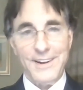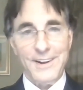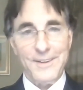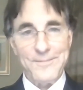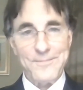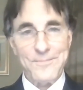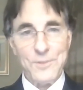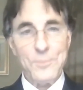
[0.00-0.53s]

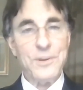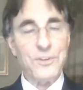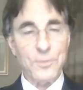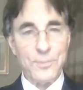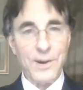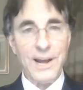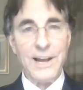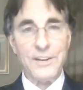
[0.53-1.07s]
um, you'd be
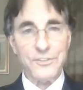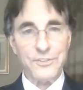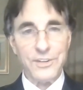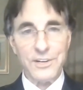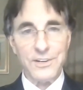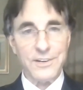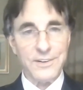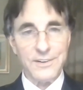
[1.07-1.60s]
surprised
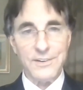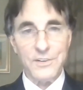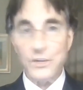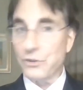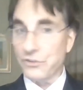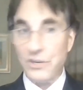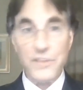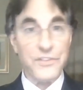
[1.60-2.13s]
that
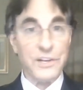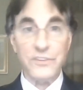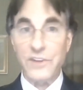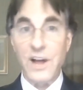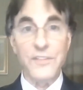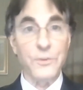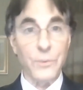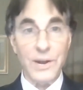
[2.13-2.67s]
you'll see things
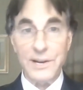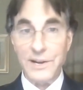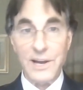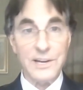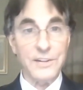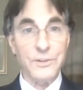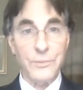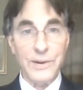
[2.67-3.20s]
on the way,
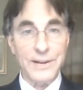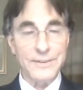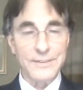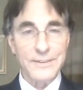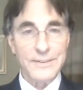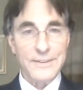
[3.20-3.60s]
not in the way.